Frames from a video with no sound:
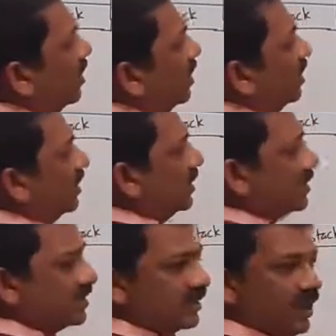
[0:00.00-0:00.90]

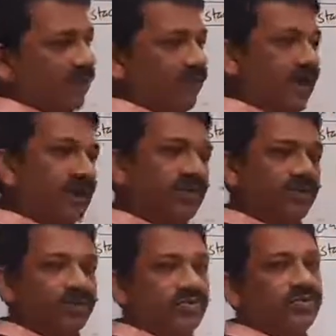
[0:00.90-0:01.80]
returns a
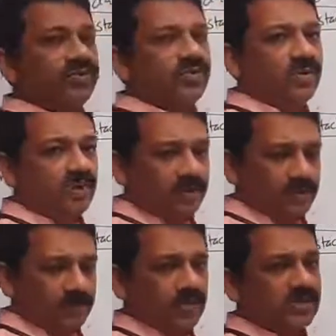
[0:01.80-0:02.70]
value to
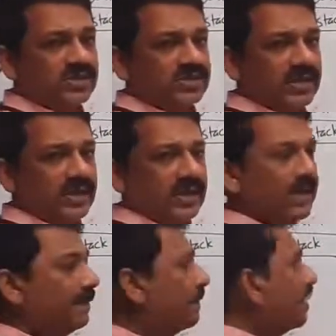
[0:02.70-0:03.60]
process ID,